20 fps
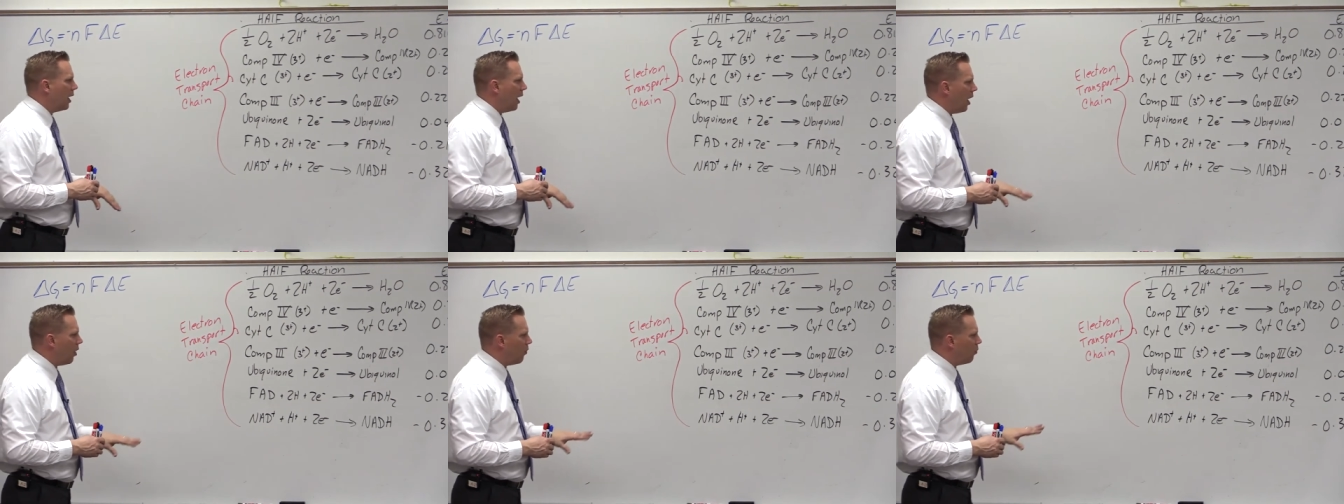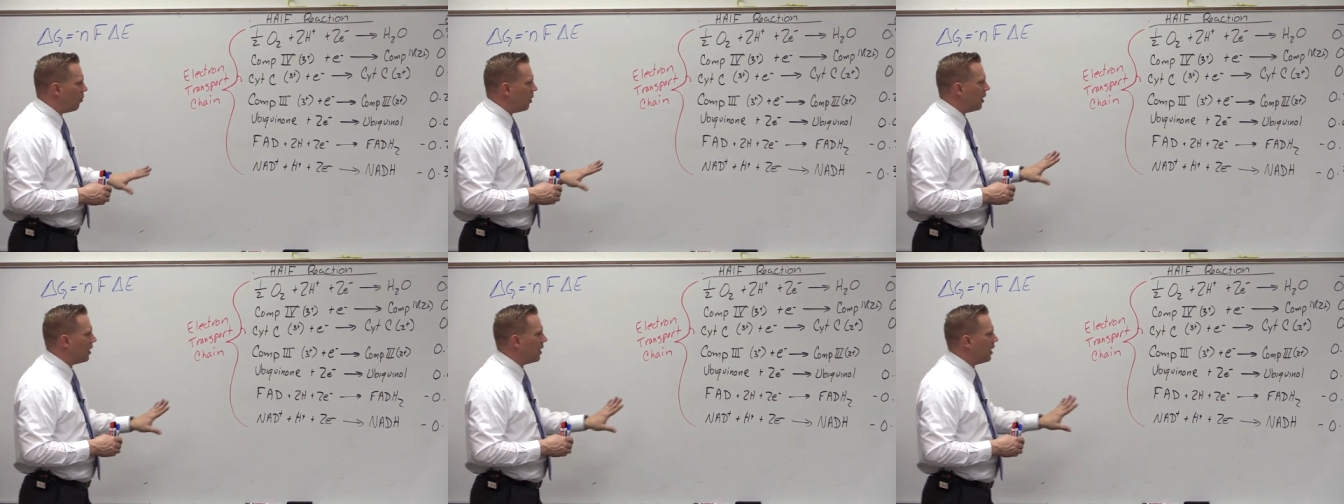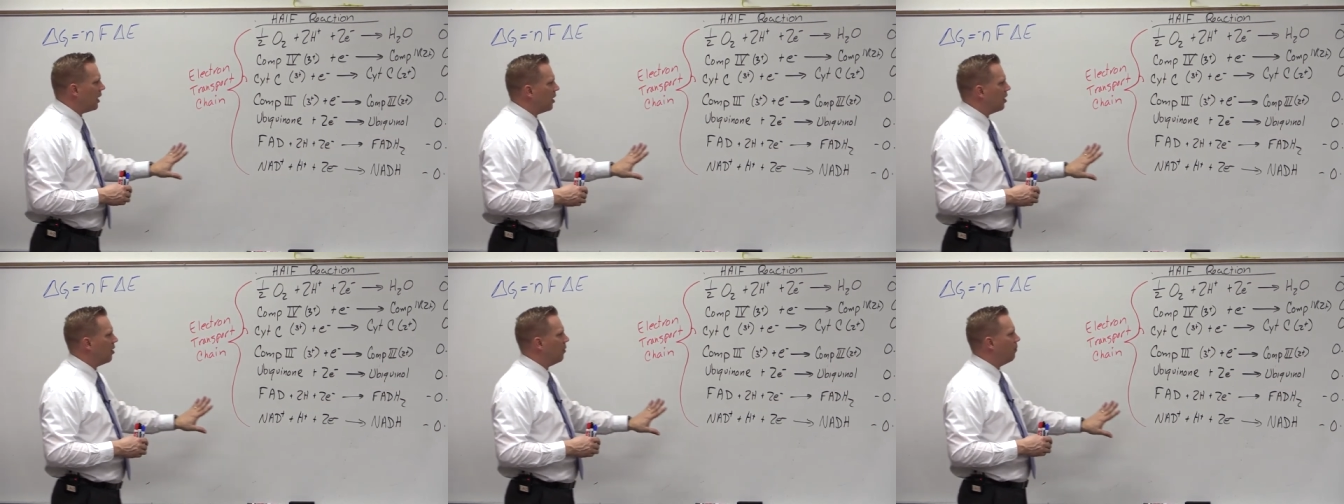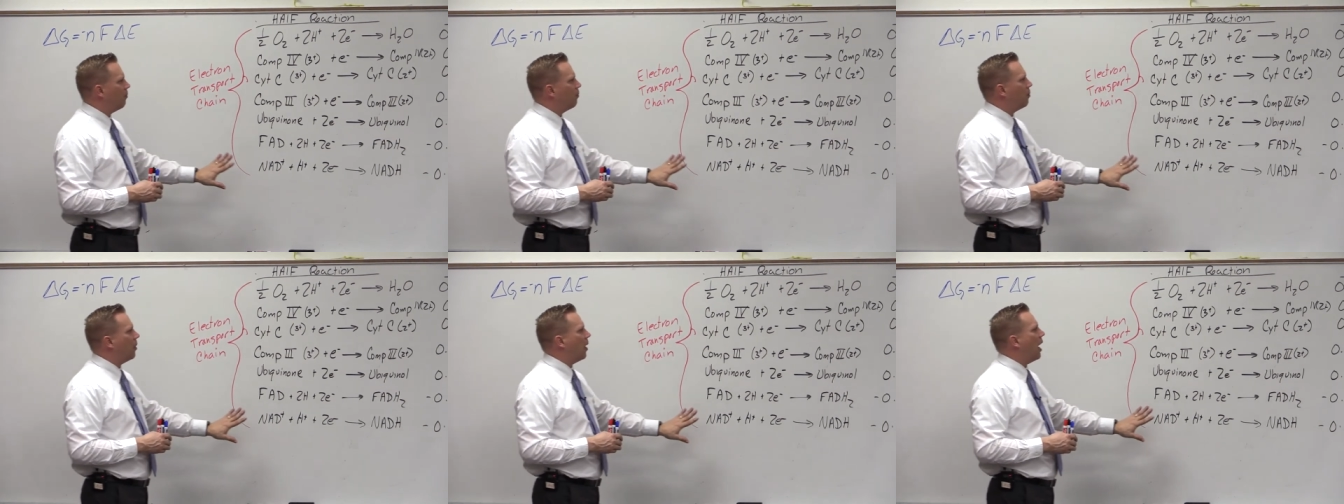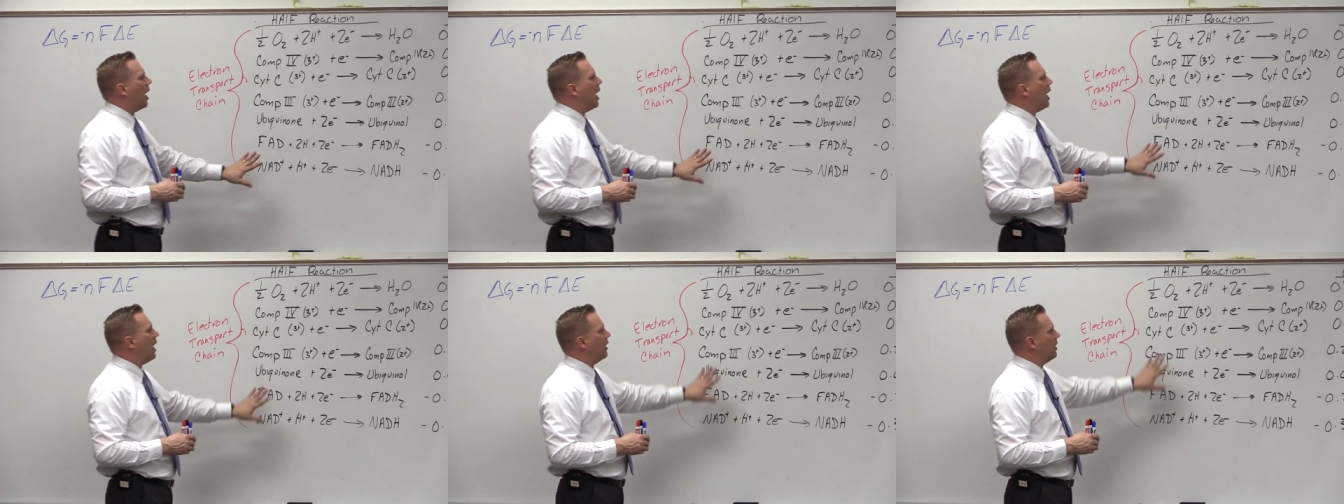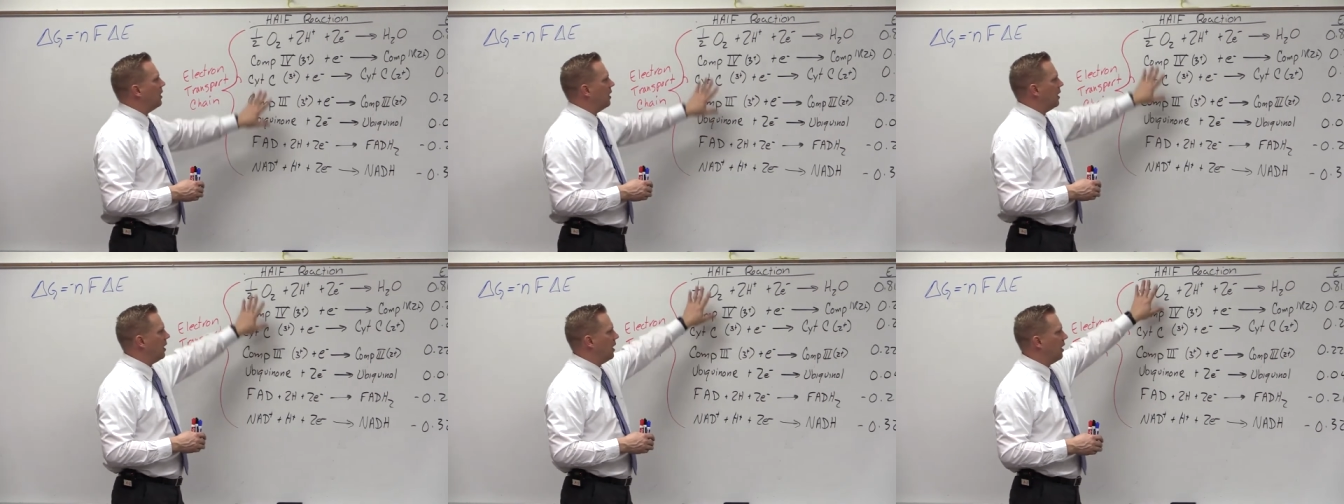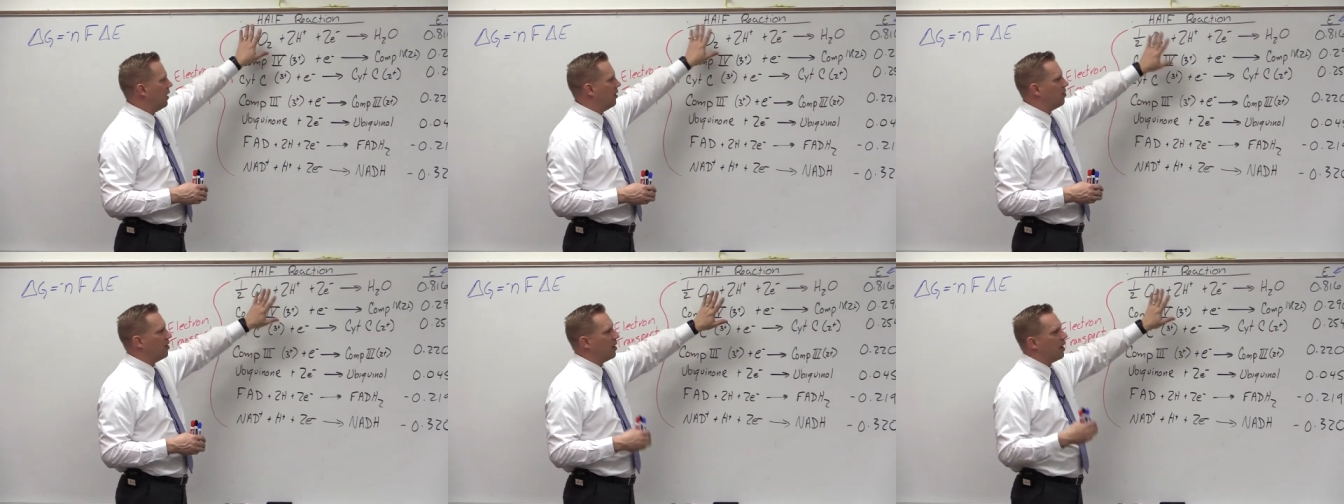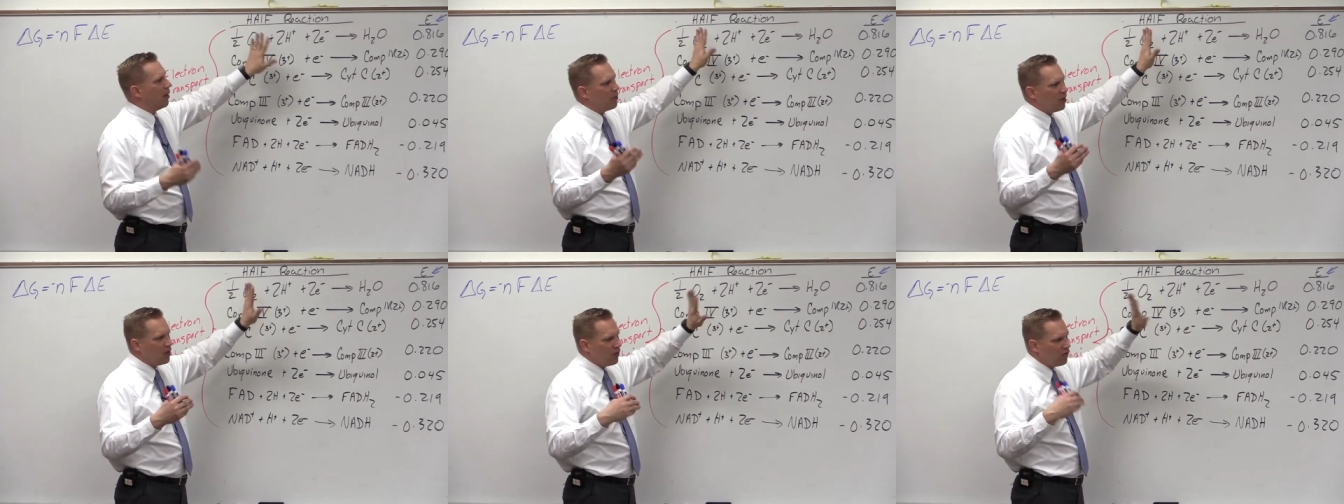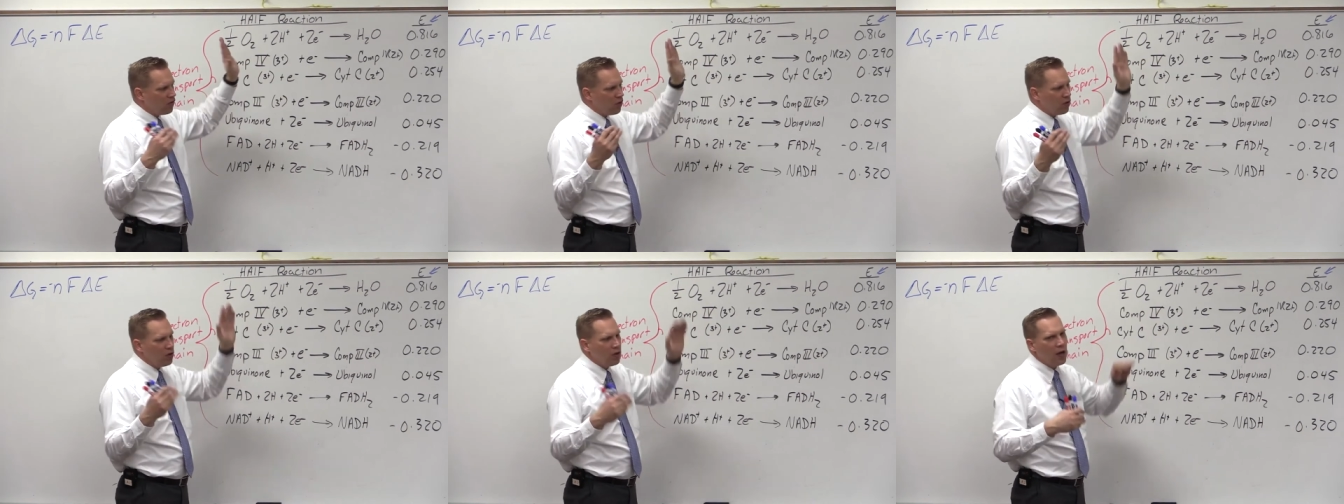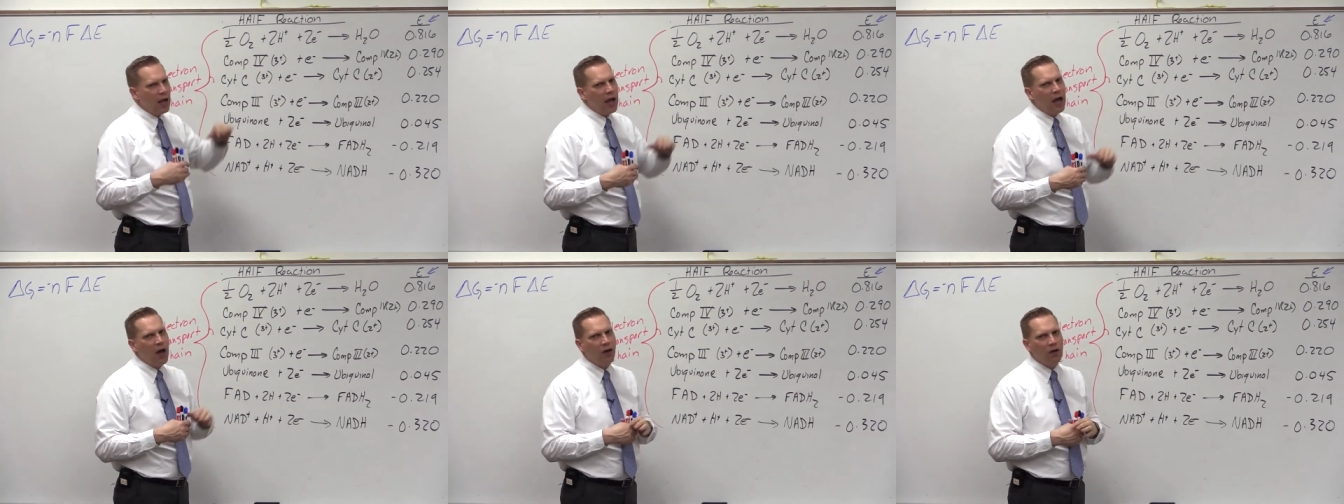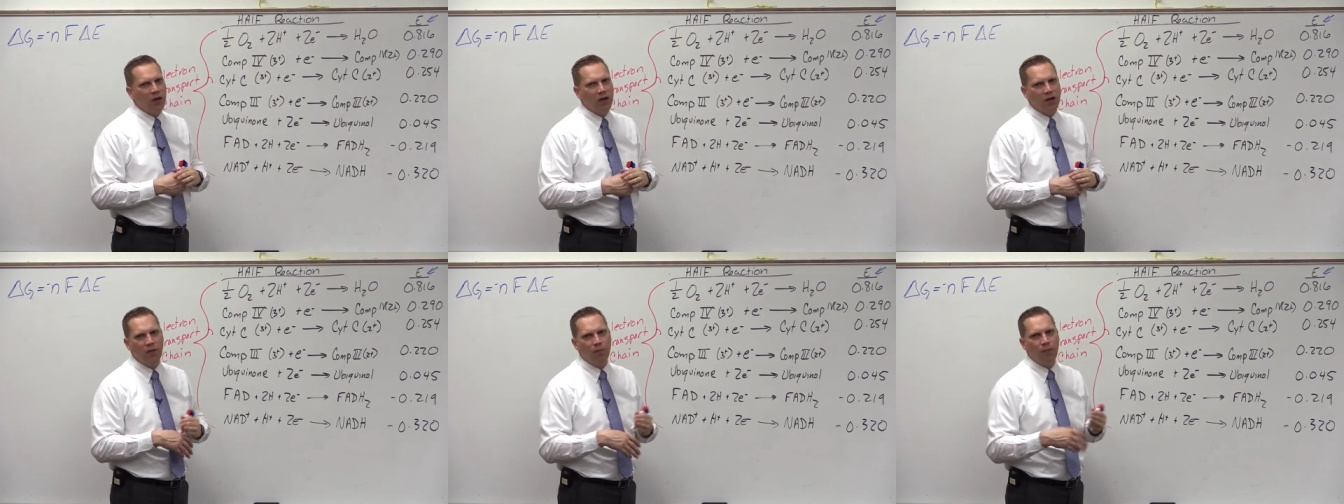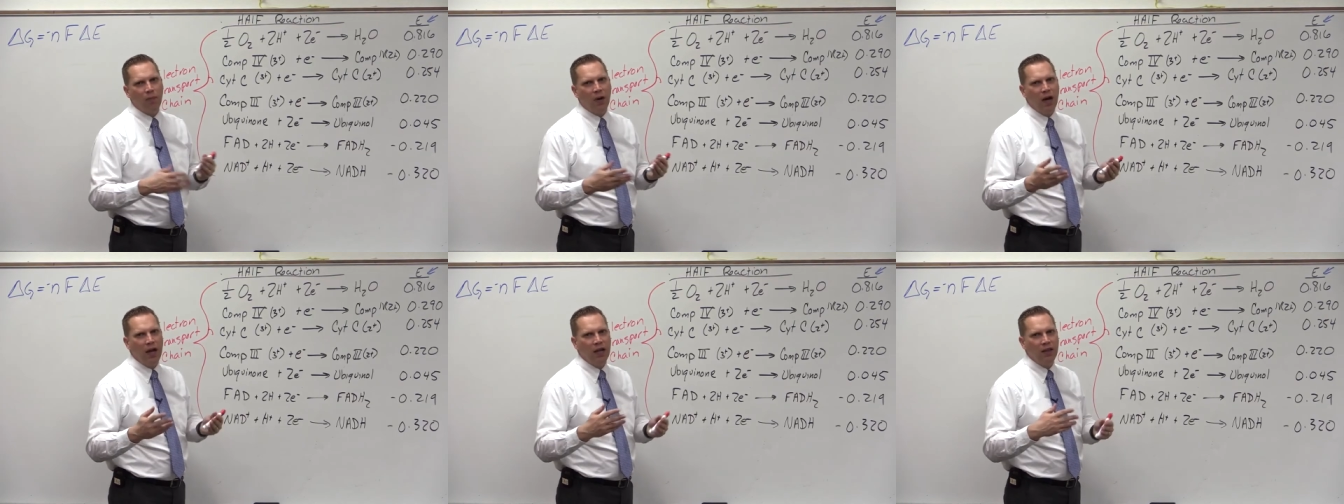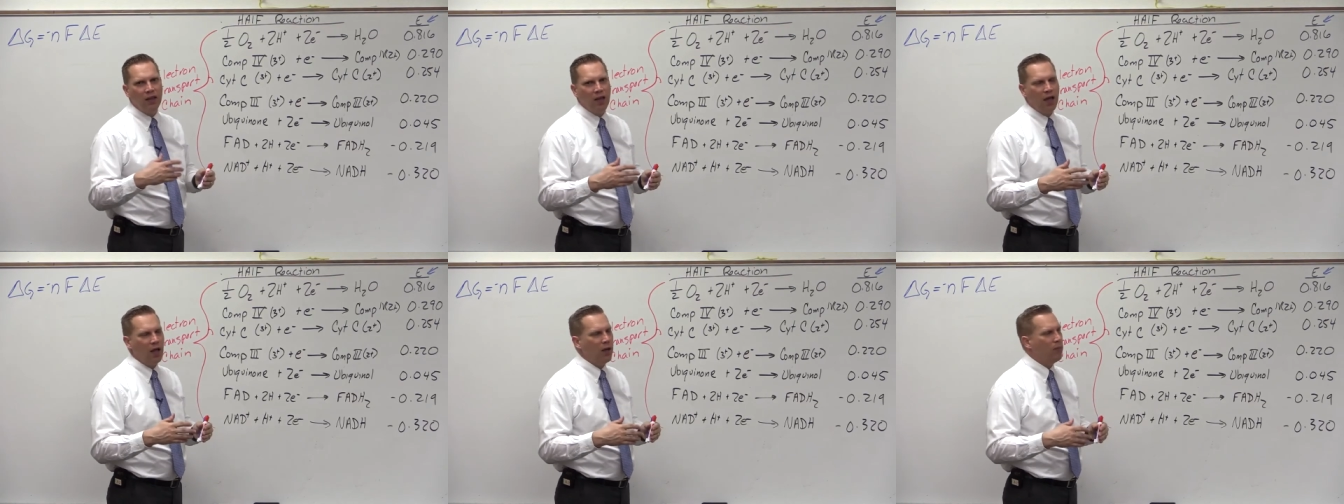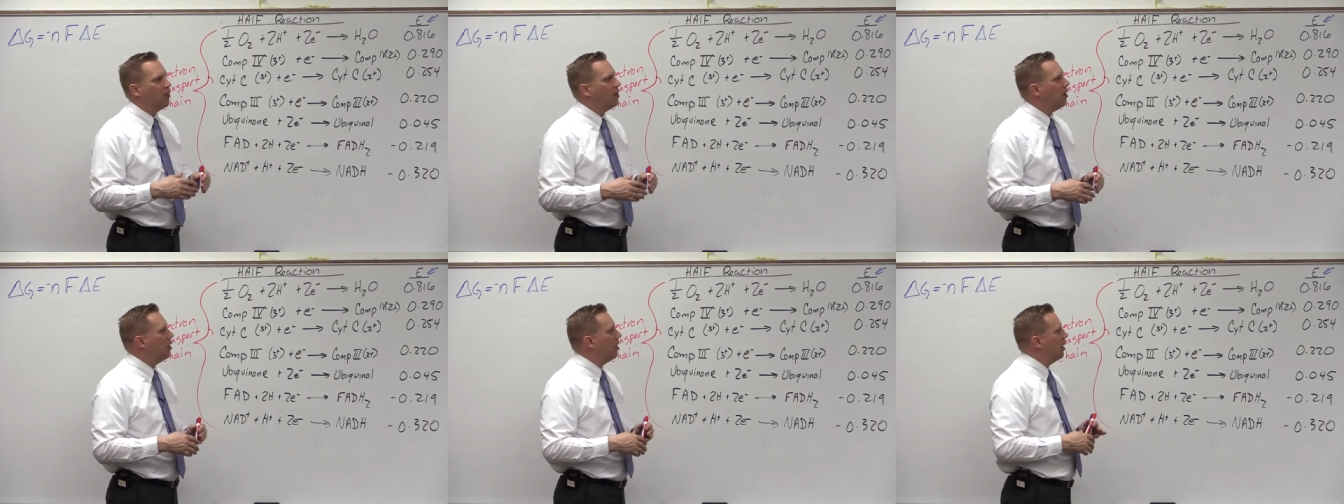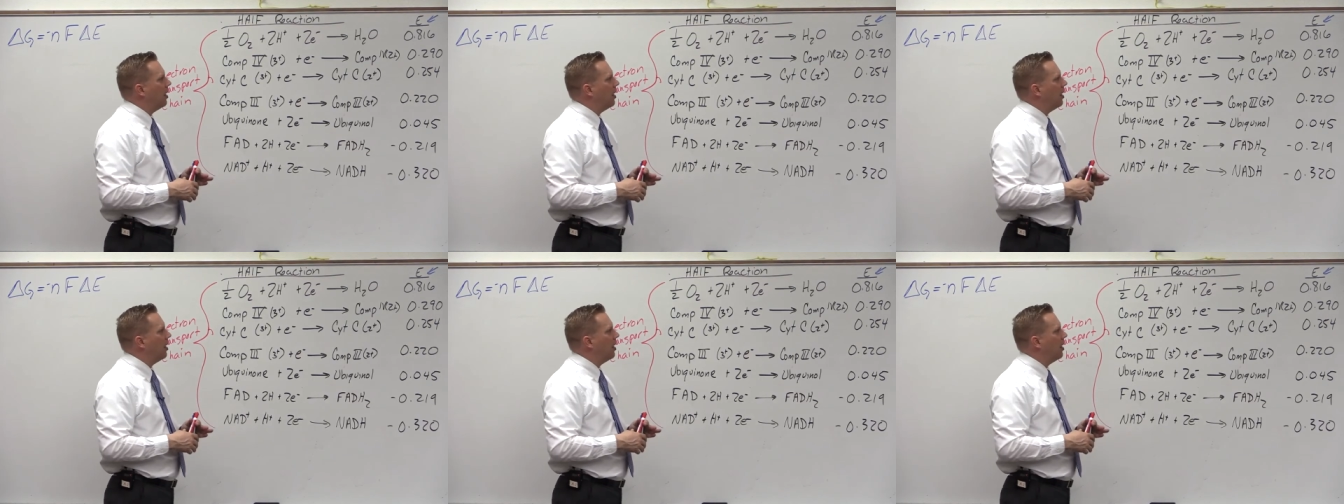And we can combine these, and I'm going to show you how to combine them